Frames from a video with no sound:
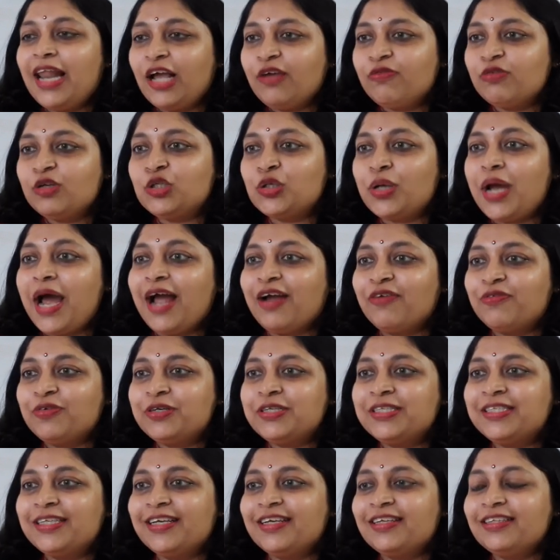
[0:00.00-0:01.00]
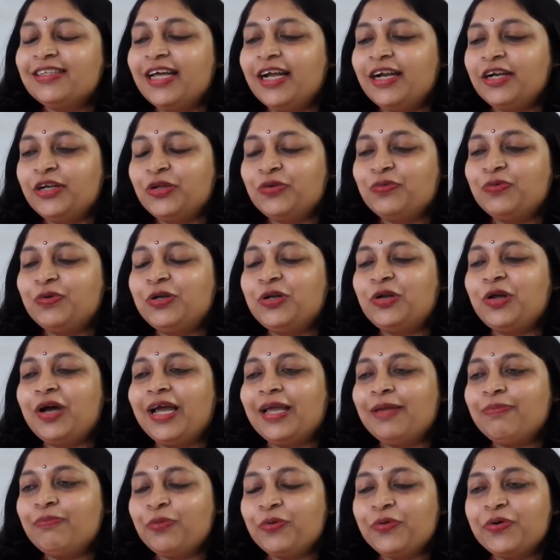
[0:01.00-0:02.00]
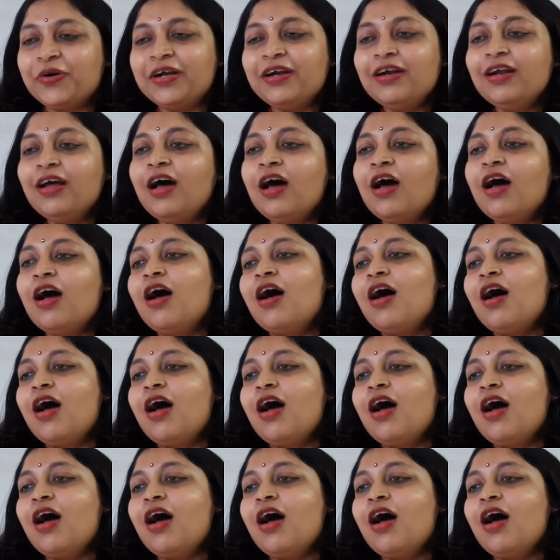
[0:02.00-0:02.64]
language I would say that you would die poor.